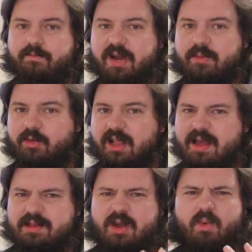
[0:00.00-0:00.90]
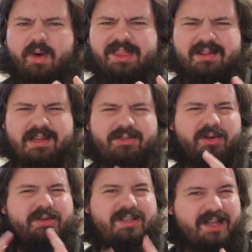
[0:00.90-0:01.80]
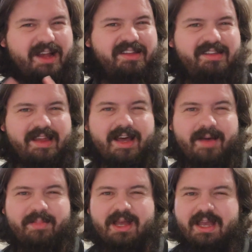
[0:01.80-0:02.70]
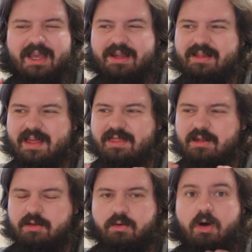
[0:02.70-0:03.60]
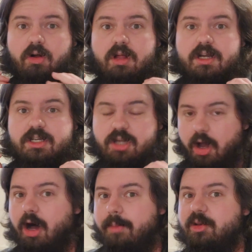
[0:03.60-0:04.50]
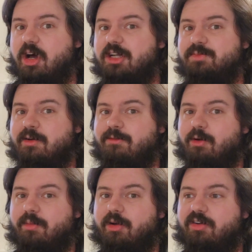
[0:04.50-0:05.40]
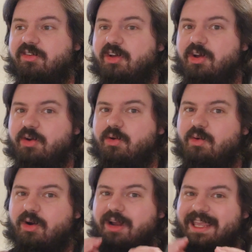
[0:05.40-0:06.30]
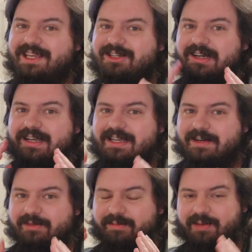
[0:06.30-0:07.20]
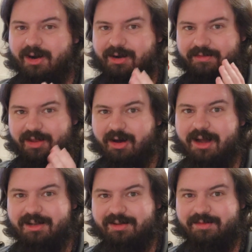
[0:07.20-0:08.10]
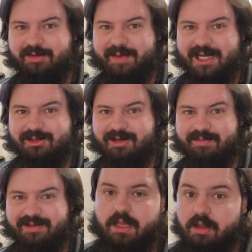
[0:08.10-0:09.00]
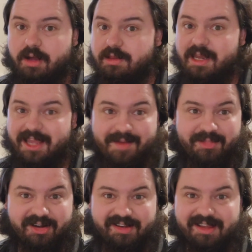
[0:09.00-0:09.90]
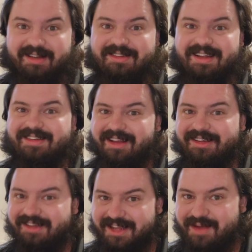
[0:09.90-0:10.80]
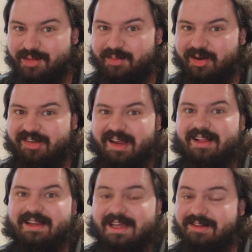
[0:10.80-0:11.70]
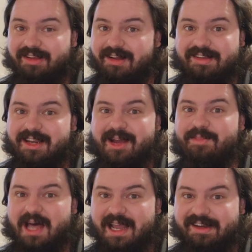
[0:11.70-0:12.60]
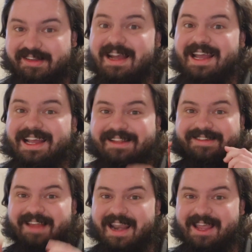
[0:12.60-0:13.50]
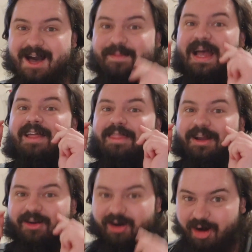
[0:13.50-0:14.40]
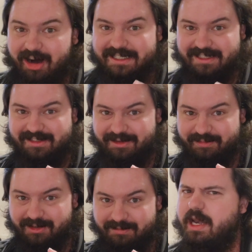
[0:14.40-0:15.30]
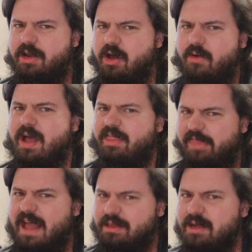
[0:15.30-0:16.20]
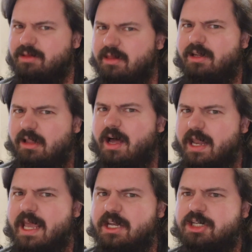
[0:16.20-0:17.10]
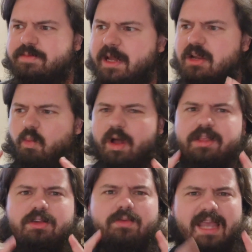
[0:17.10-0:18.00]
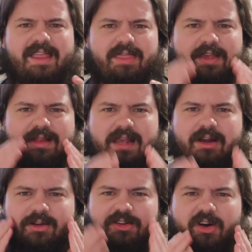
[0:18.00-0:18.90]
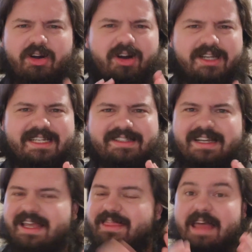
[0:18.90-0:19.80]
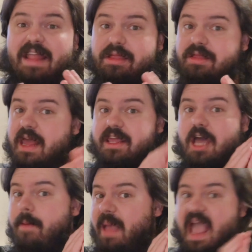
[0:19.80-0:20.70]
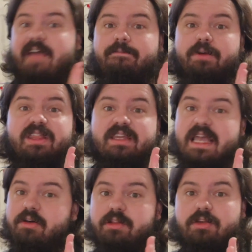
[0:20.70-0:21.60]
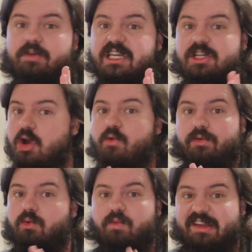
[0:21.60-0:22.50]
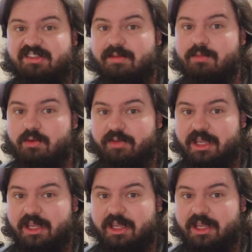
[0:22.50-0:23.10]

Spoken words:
But I'm realizing what this intro does set up is that these are all top-notch performers who are each on a different part of the autism spectrum. It's not setting up their skills, it's not setting up their personality, it's not setting up the heist, it's setting up their autism. And I know, that sounds a little unhinged, but once you get that these characters are autistic, that's setting up everything else you need to know for the rest of the movie.